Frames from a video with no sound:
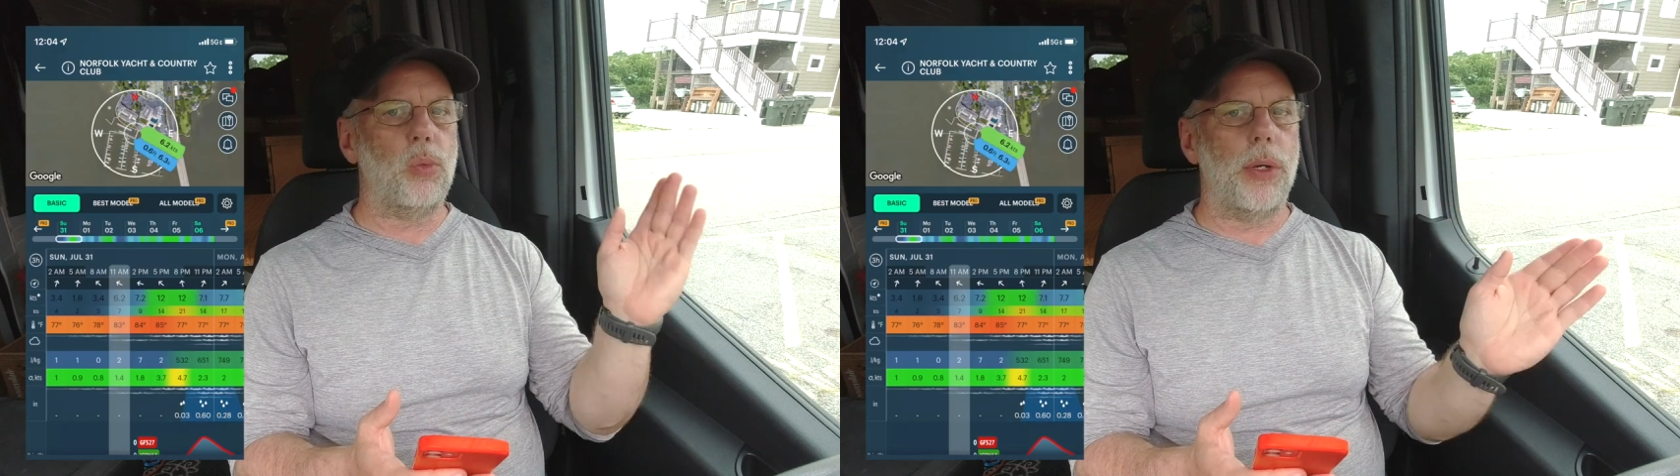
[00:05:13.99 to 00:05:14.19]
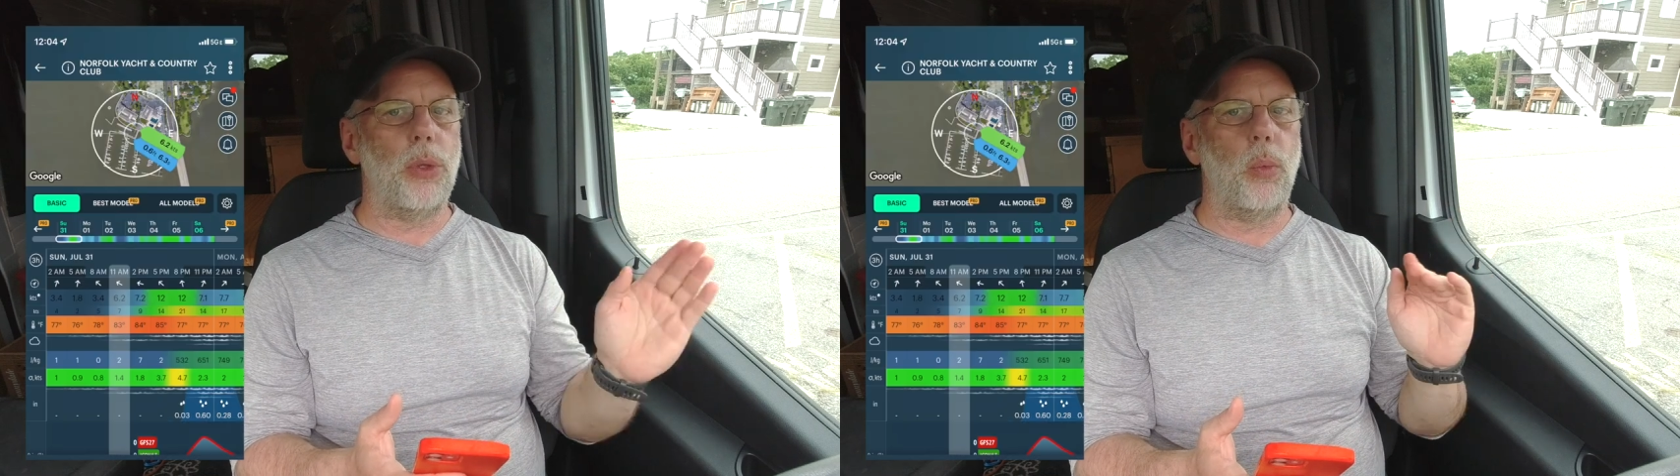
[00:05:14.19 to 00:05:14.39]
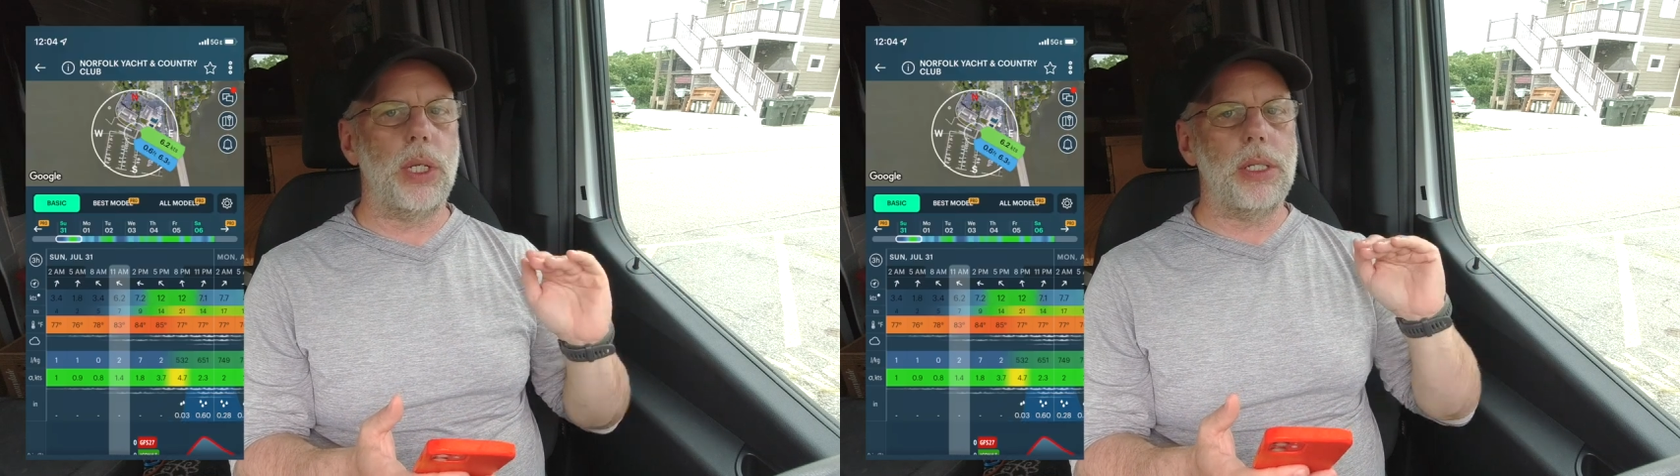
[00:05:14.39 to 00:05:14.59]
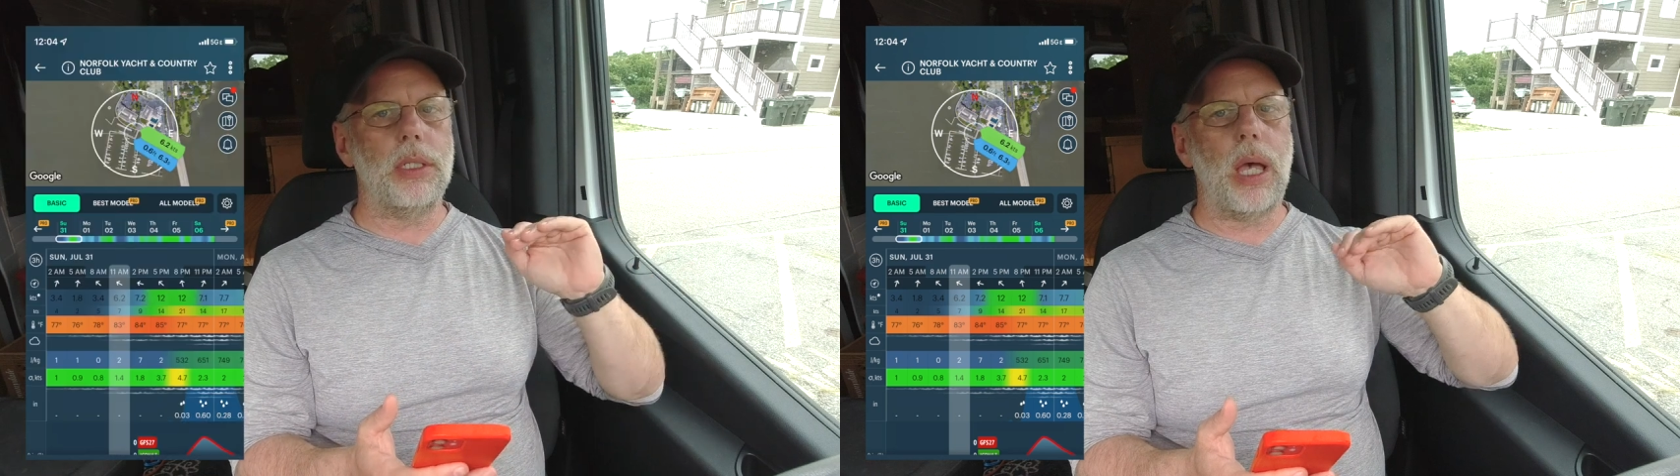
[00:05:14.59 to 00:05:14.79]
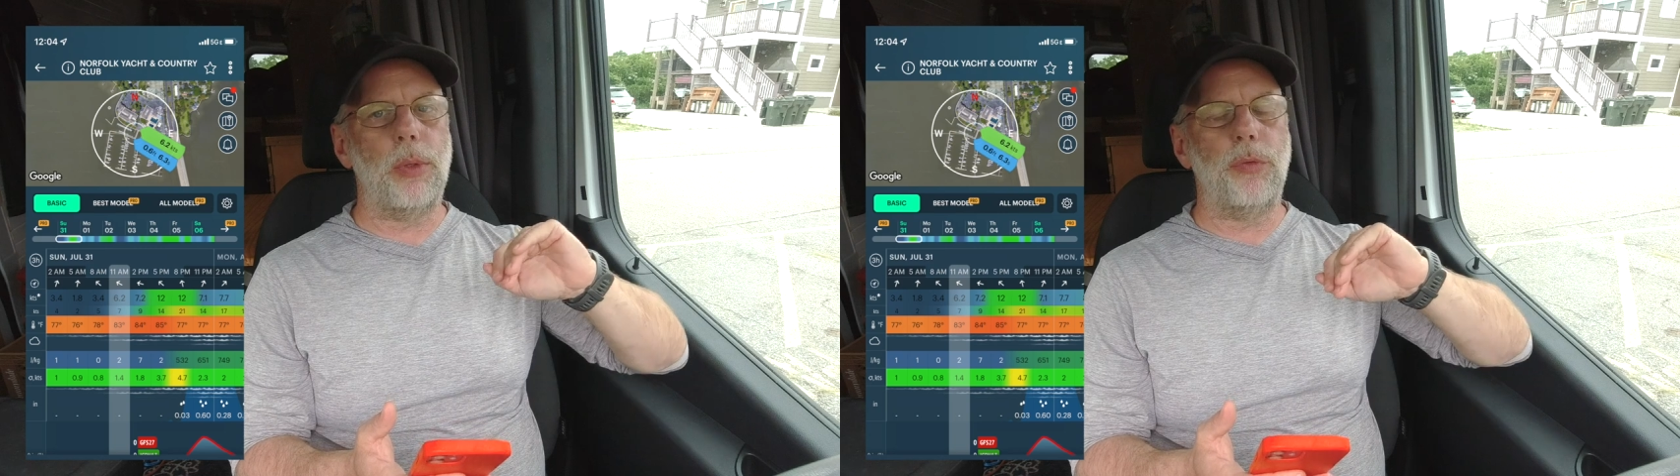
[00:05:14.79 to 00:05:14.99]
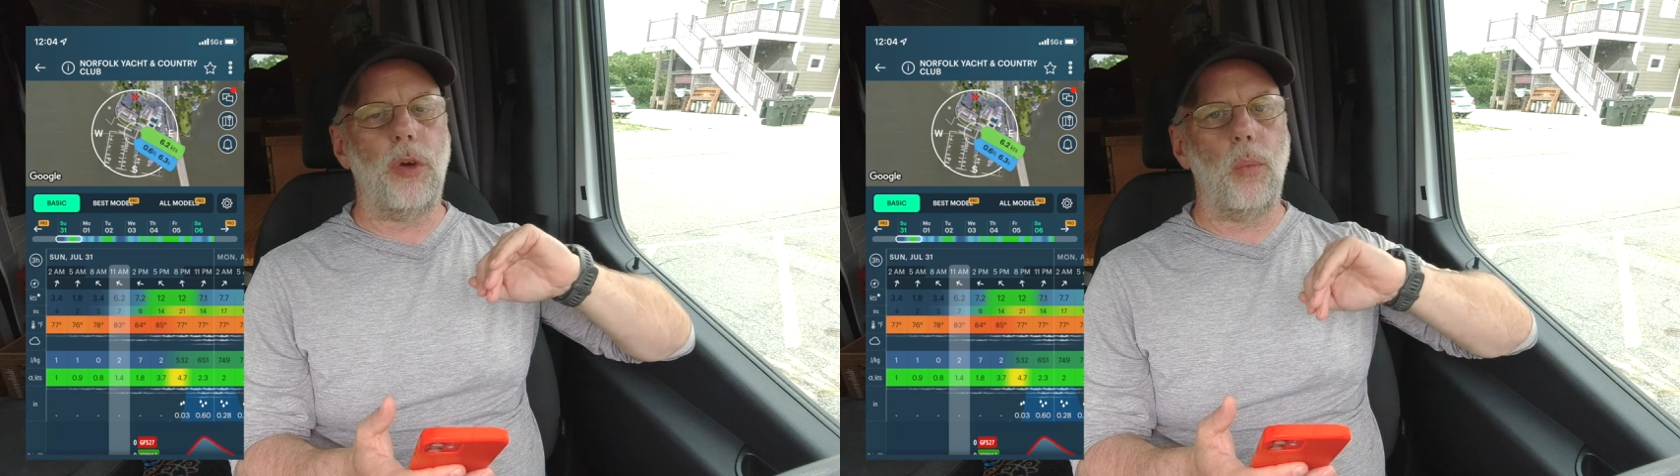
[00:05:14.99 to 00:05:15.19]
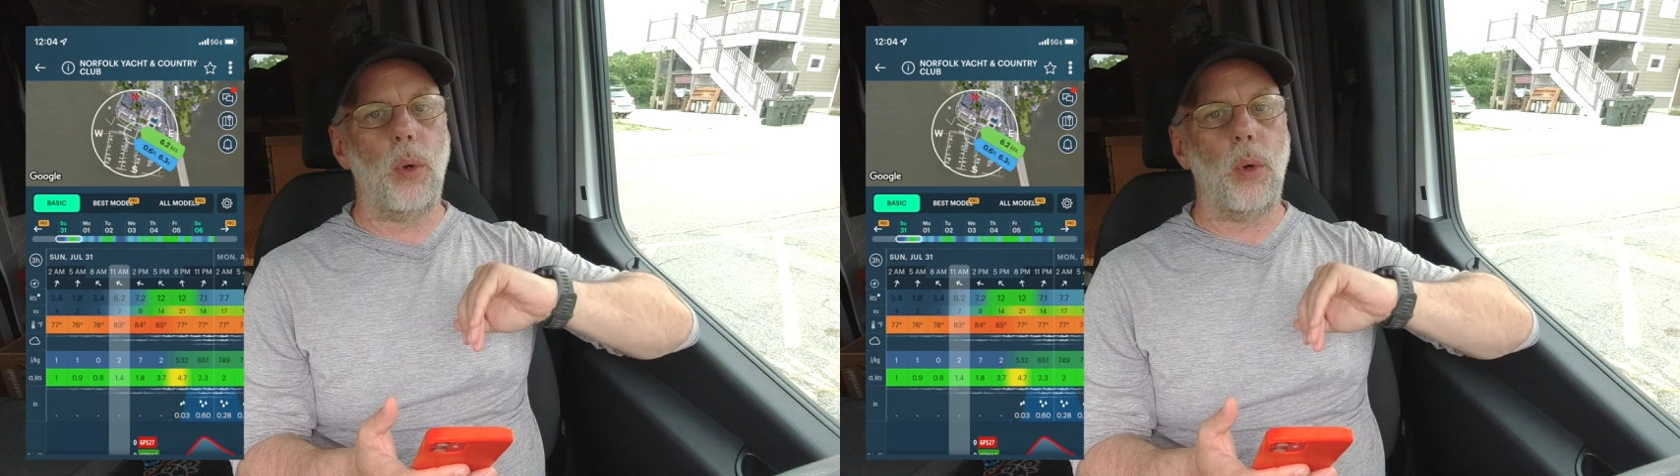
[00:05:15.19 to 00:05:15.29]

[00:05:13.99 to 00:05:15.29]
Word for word: where the wind is coming from,